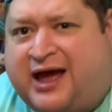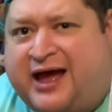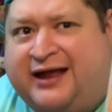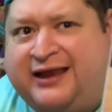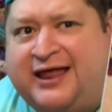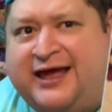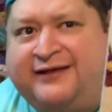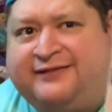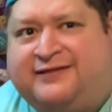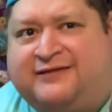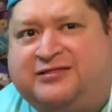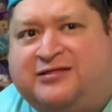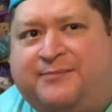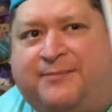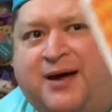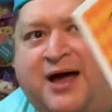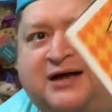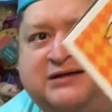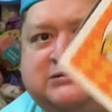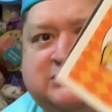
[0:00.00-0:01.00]
I like that the
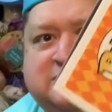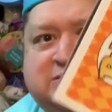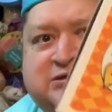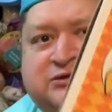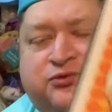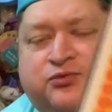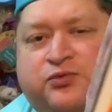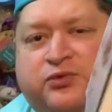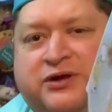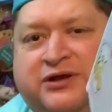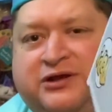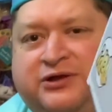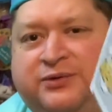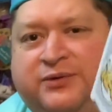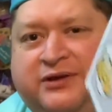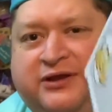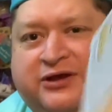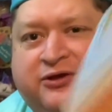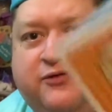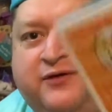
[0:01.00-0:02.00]
box is in really,
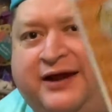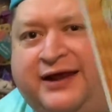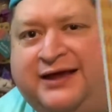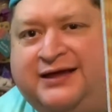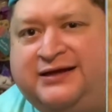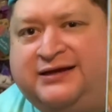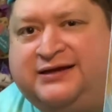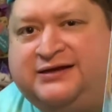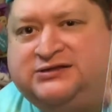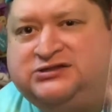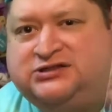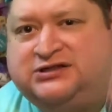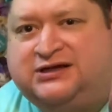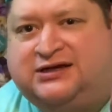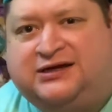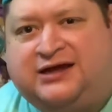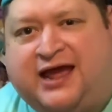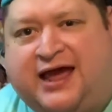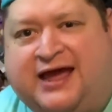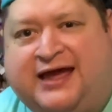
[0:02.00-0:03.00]
really great
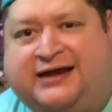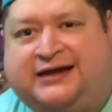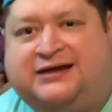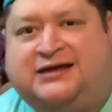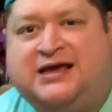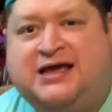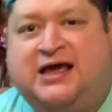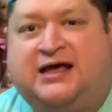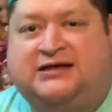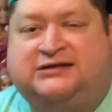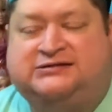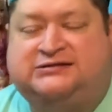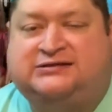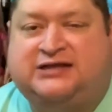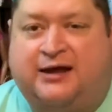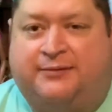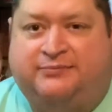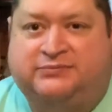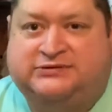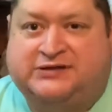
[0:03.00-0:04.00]
condition. And
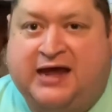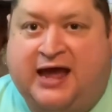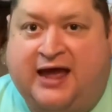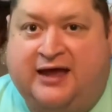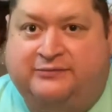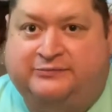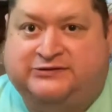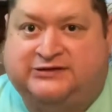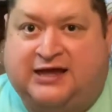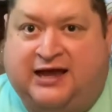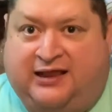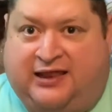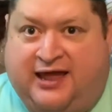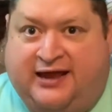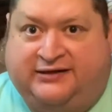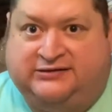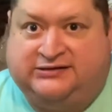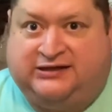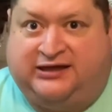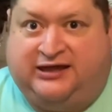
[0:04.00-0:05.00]
sometimes I
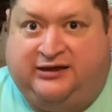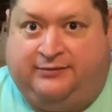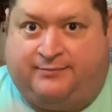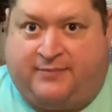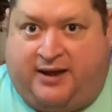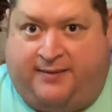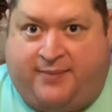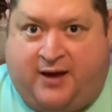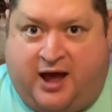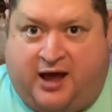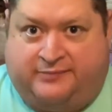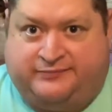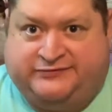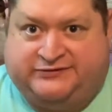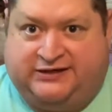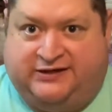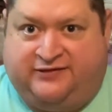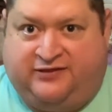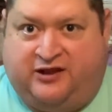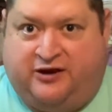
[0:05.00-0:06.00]
like to keep my pops
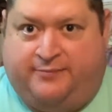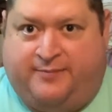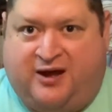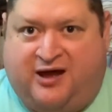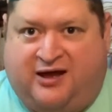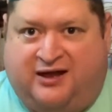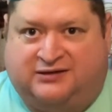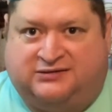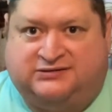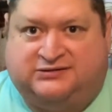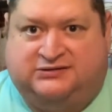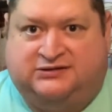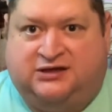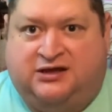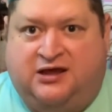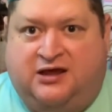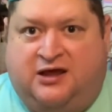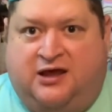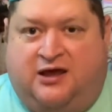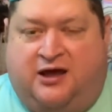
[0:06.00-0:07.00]
in their box,
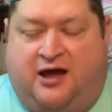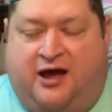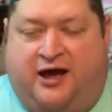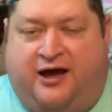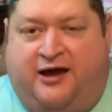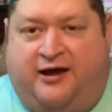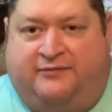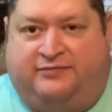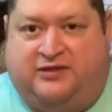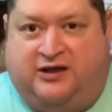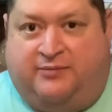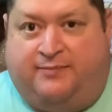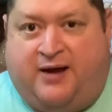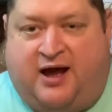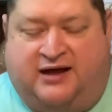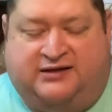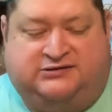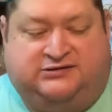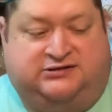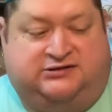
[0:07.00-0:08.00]
uh, their
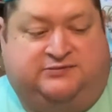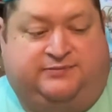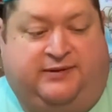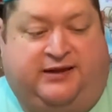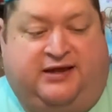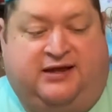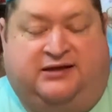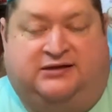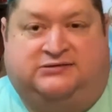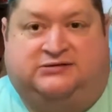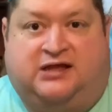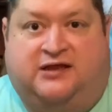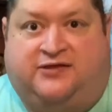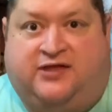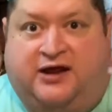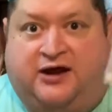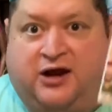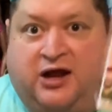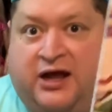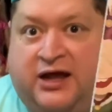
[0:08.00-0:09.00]
boxes because
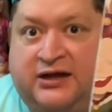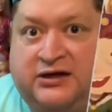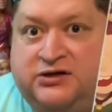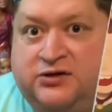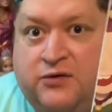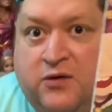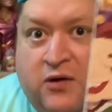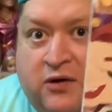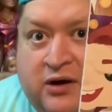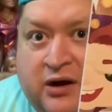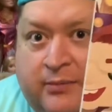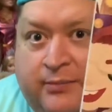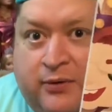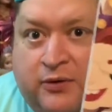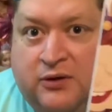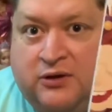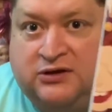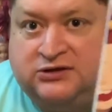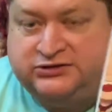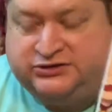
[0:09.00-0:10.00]
they're
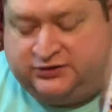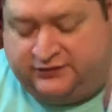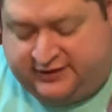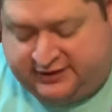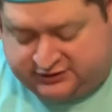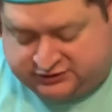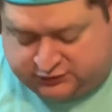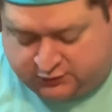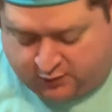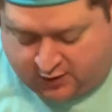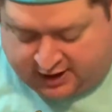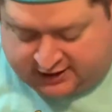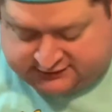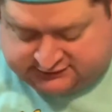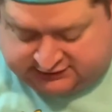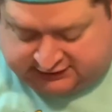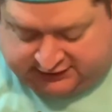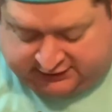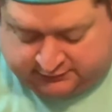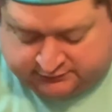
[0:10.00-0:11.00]
adorable. So there's
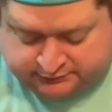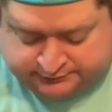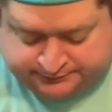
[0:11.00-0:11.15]
Quasi.